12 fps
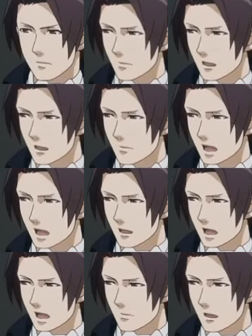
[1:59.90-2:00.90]
Actually,
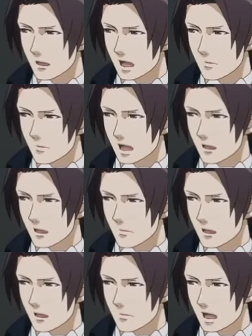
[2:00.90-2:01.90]
it's just a coincidence
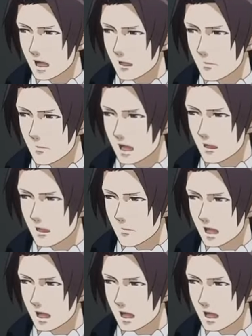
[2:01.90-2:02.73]
that I happen to be back in the